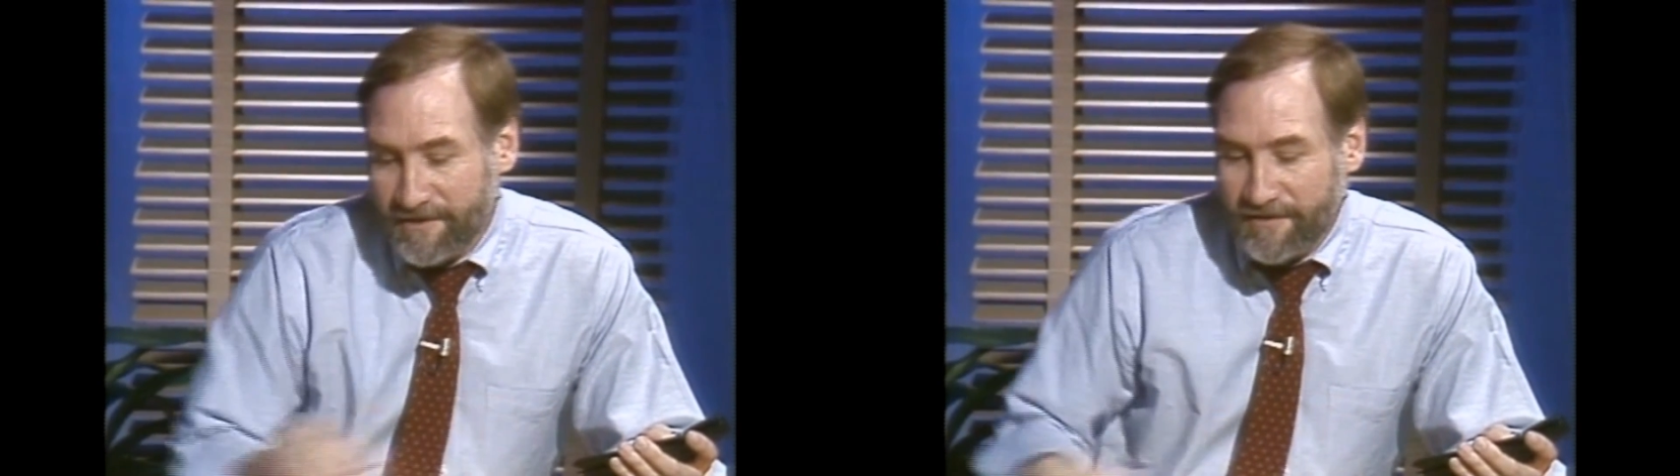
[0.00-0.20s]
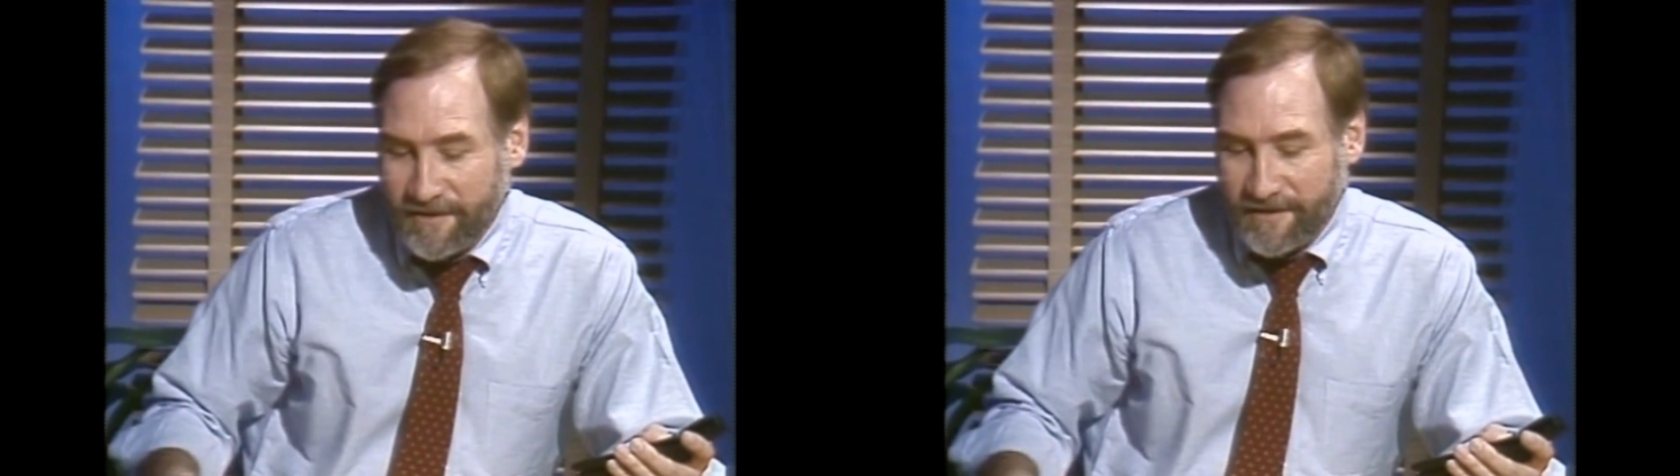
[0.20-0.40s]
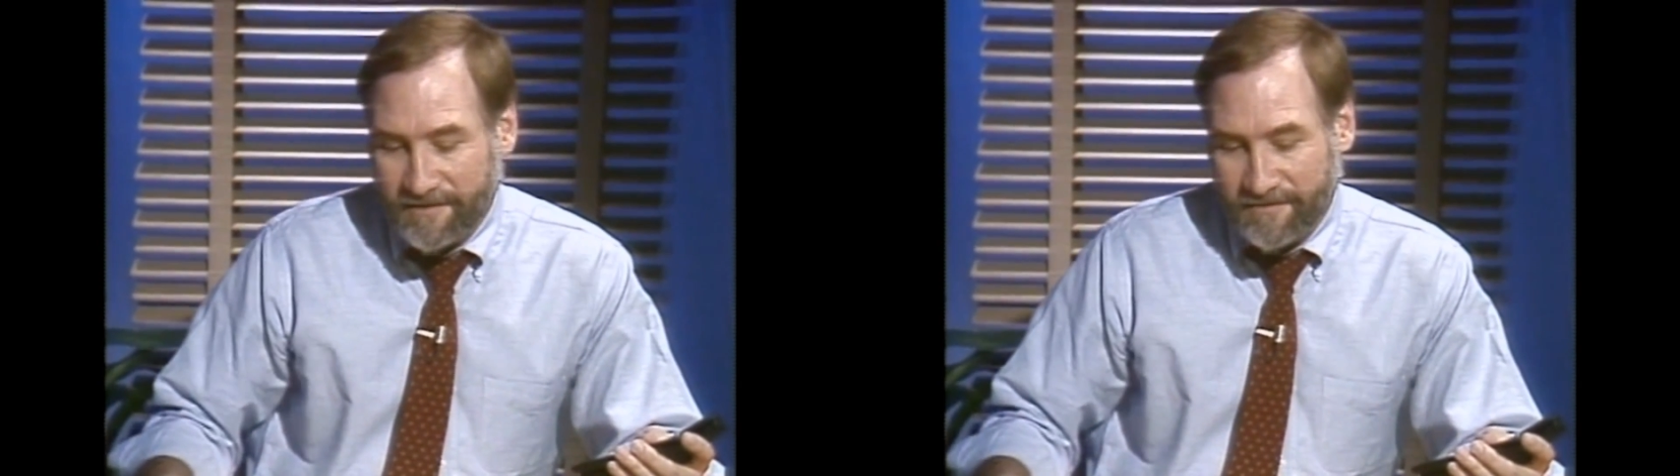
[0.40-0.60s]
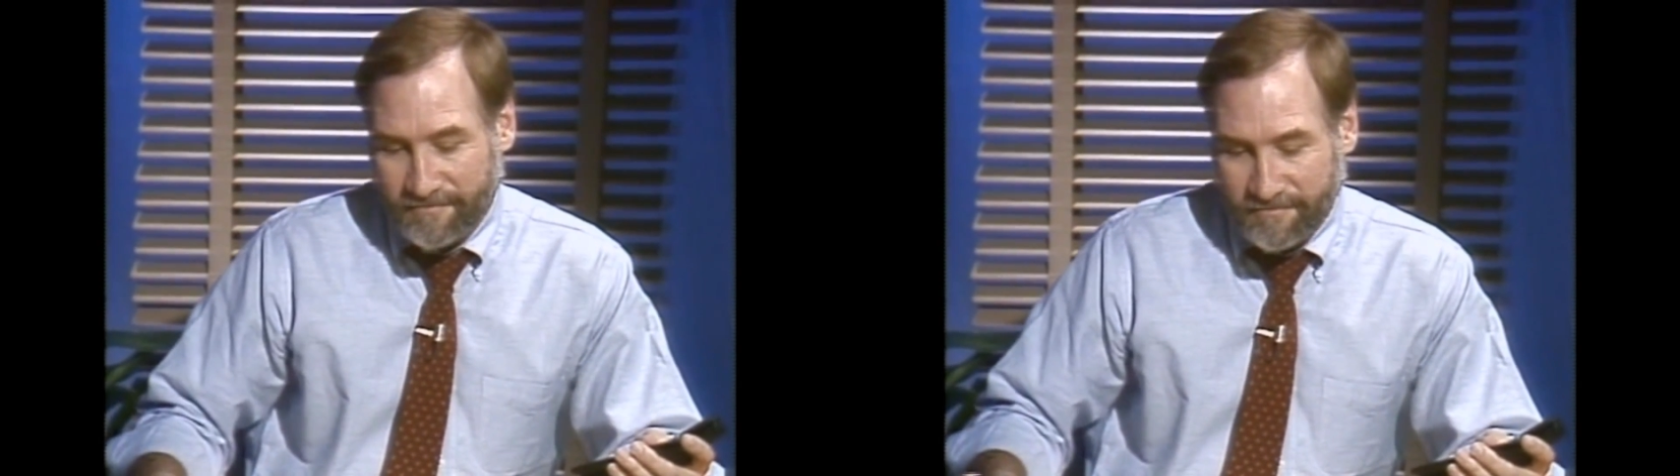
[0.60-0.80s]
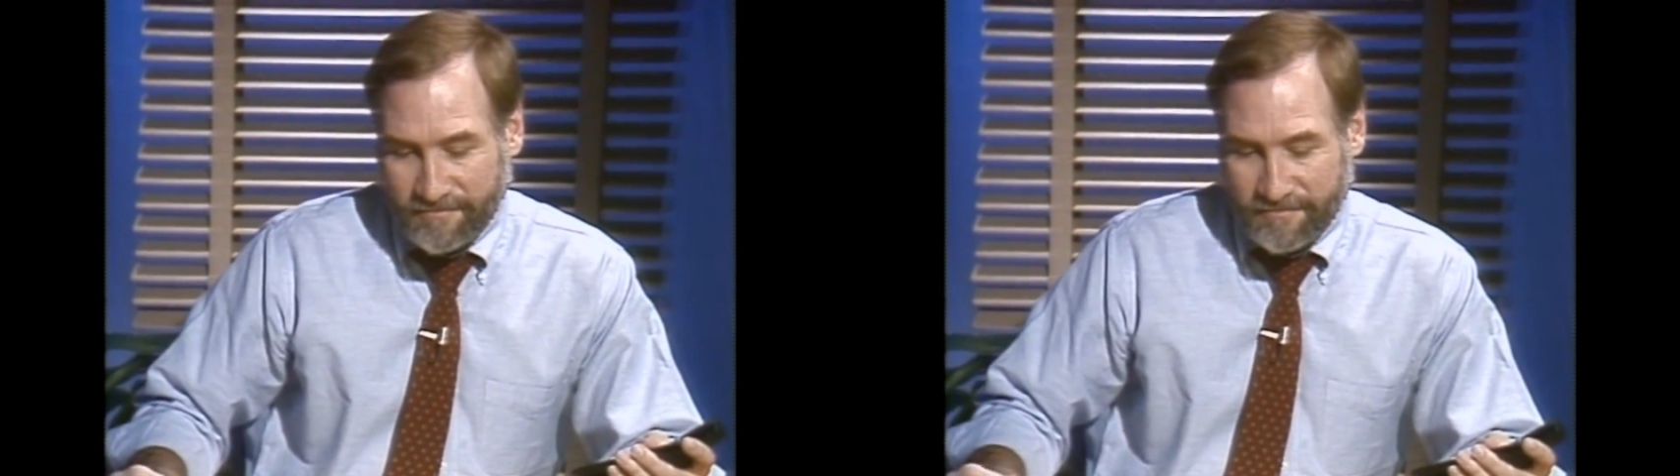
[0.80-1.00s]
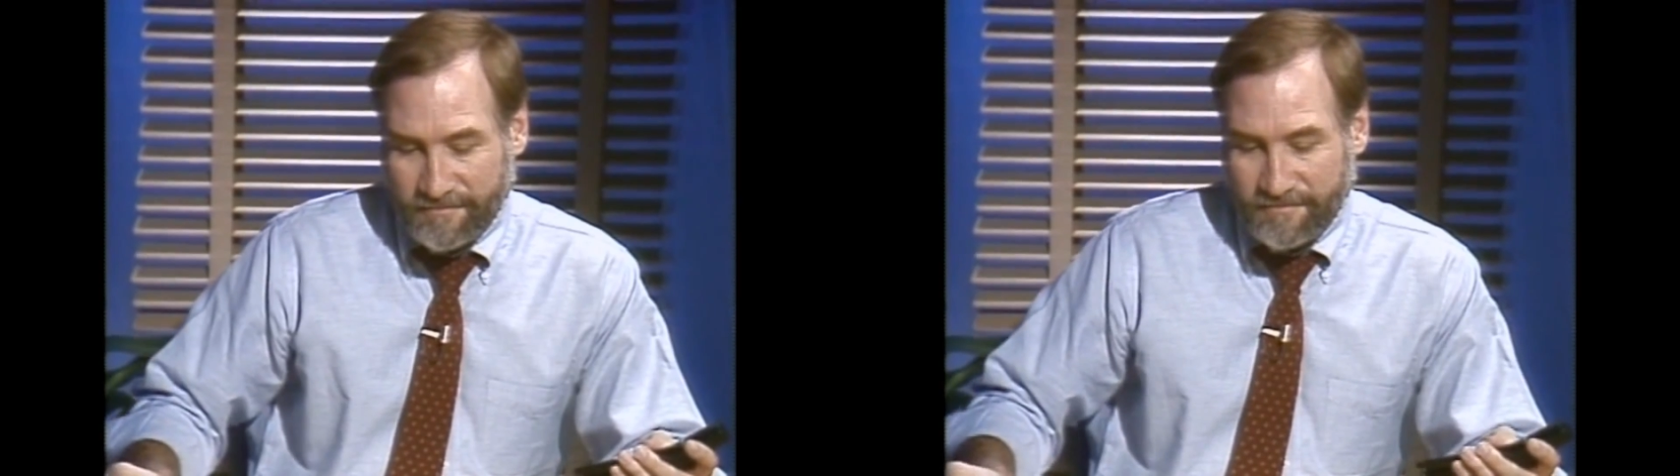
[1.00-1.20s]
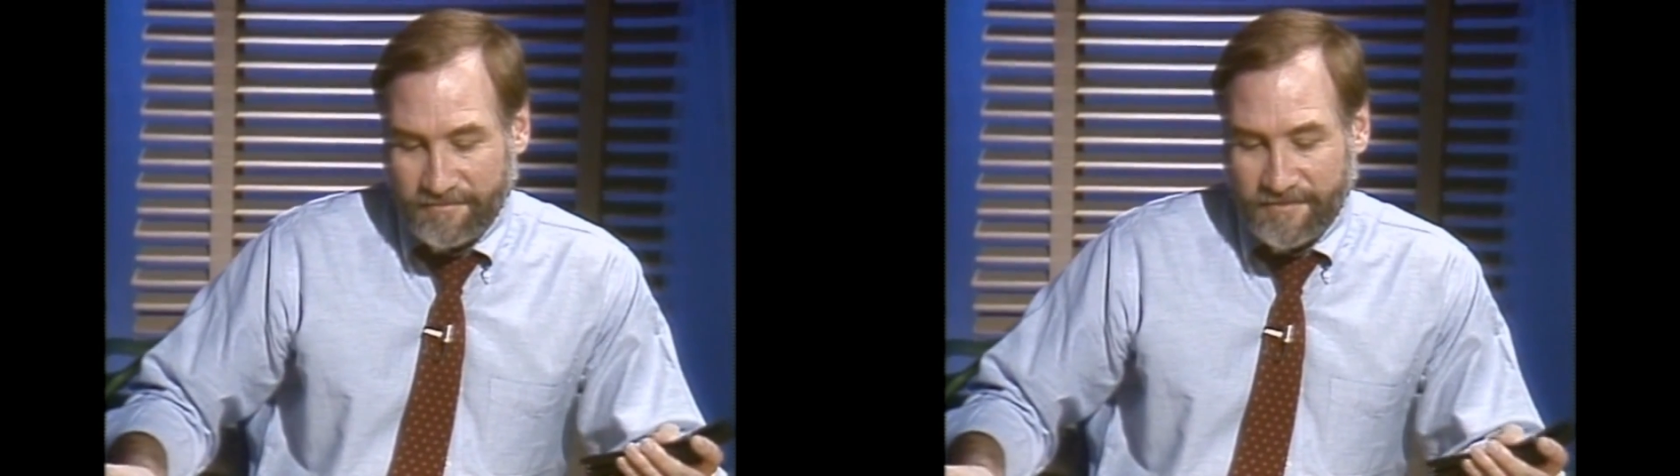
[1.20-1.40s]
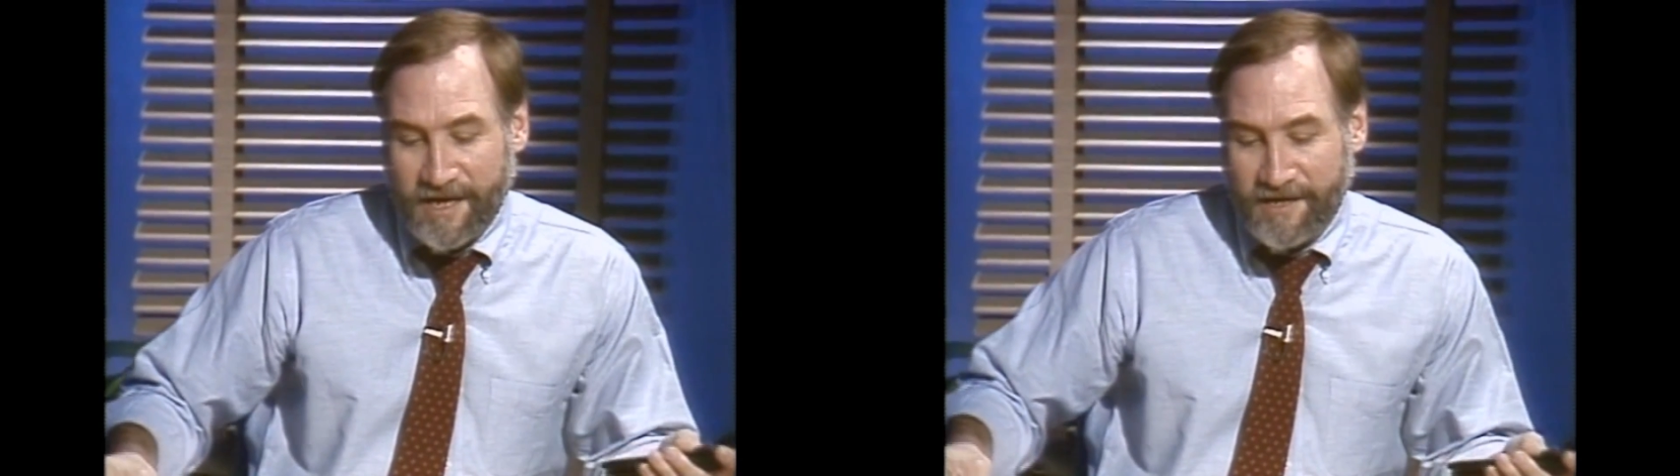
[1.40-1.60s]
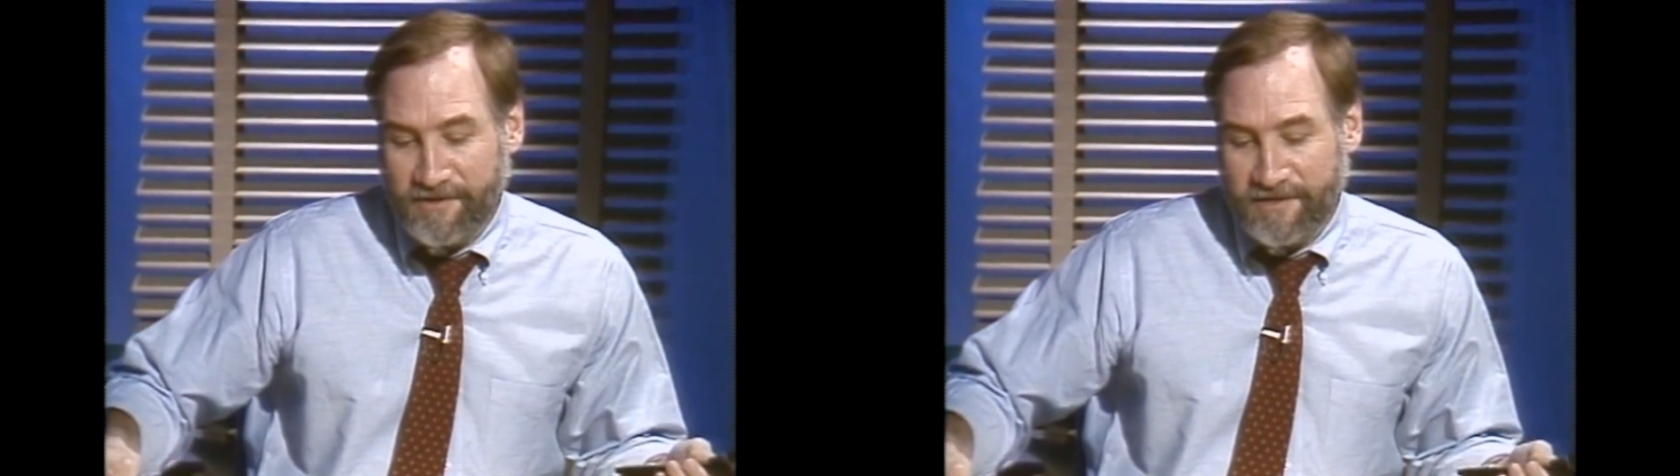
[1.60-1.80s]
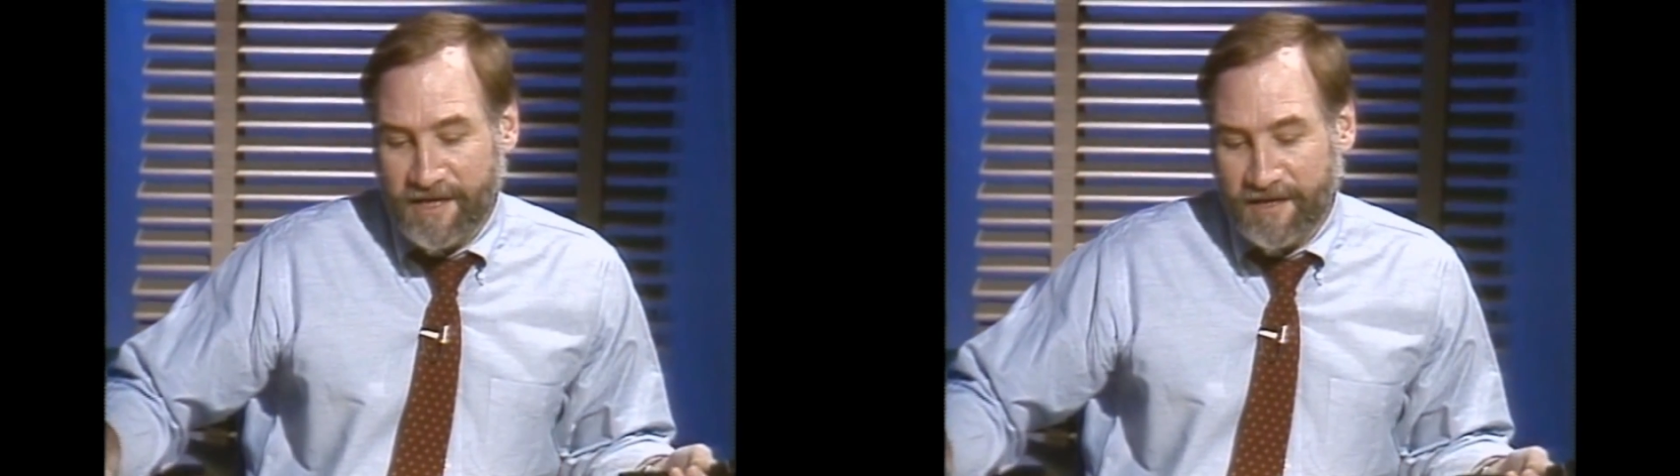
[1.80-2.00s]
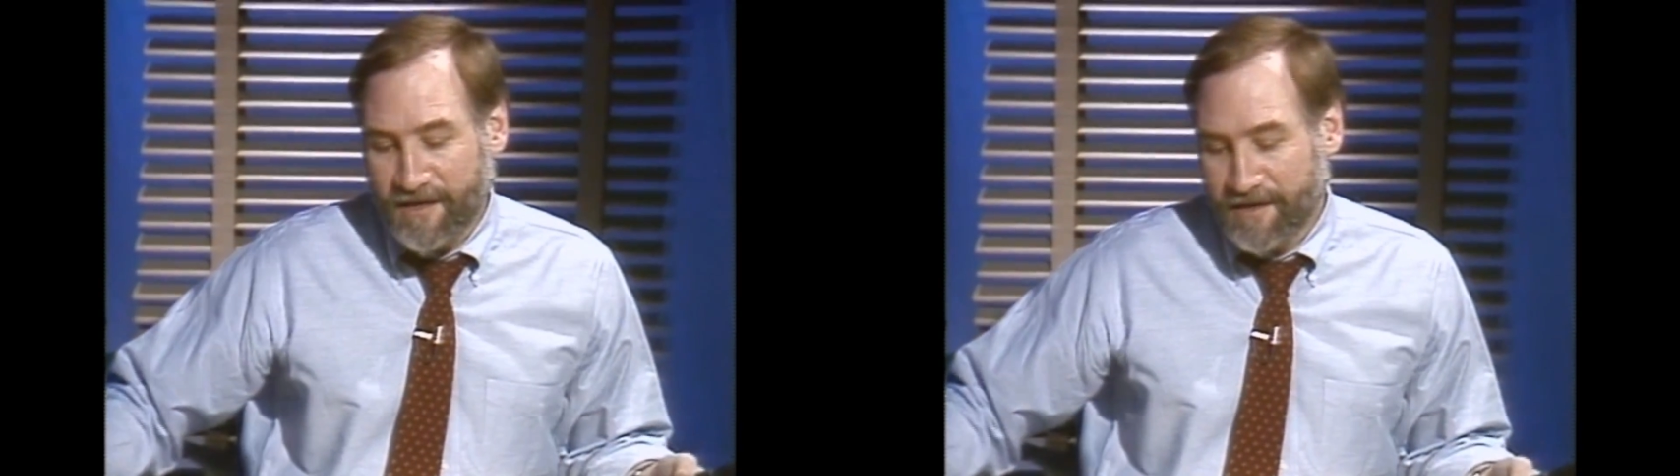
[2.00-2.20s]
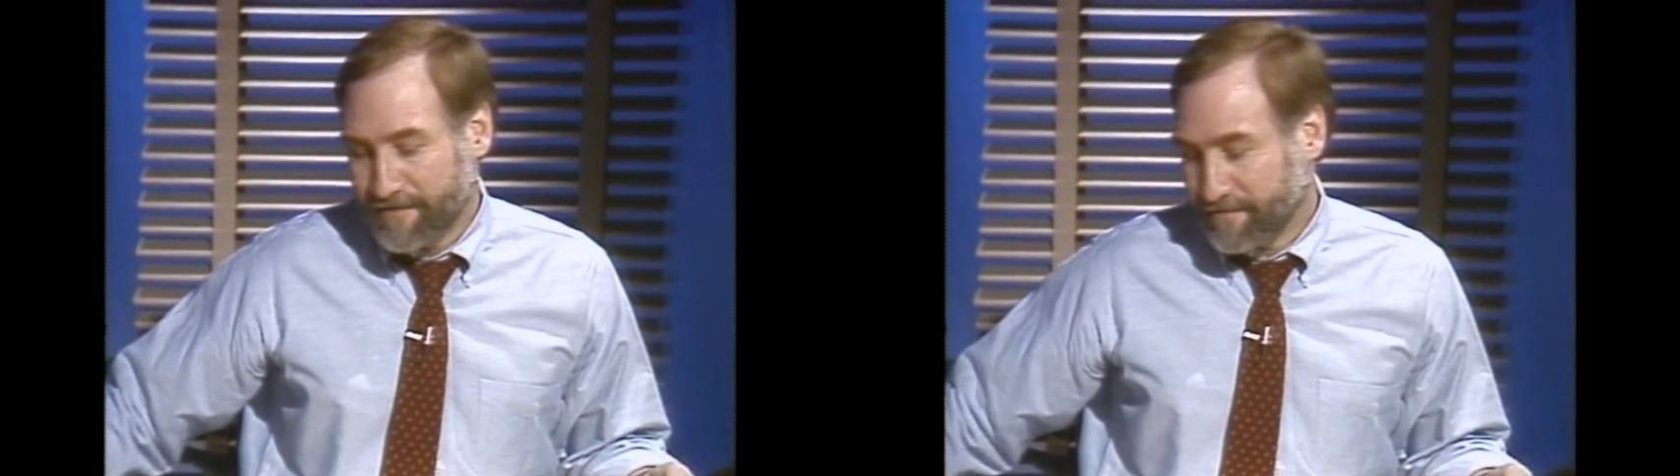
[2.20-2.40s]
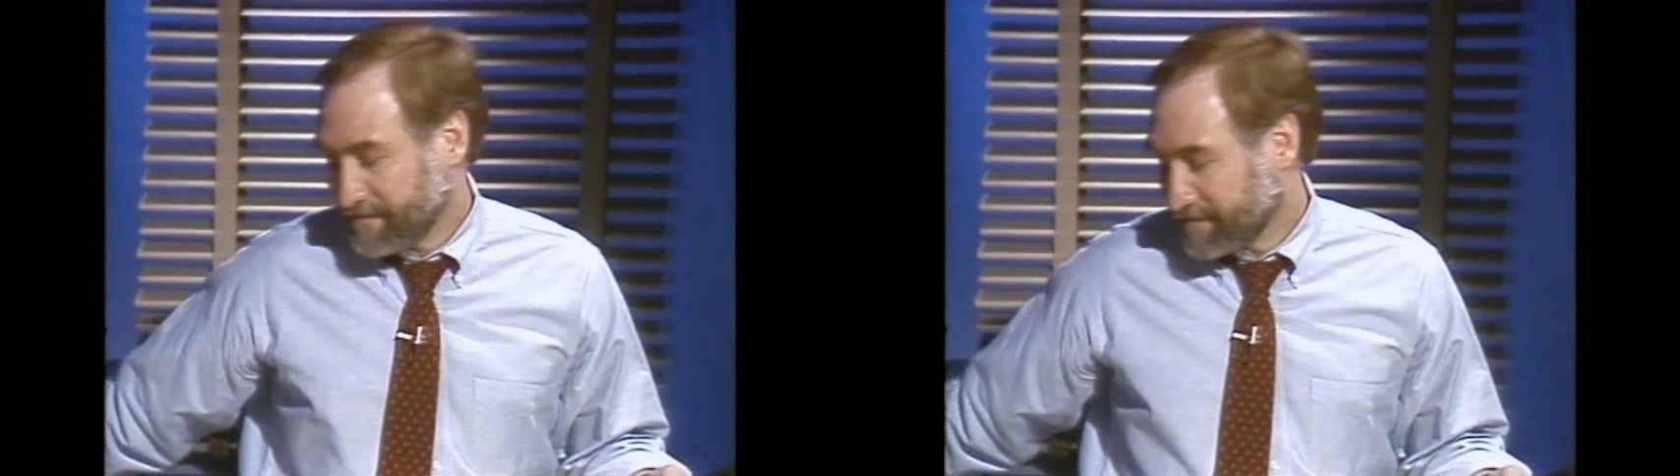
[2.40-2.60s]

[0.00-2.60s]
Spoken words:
So I use that a lot.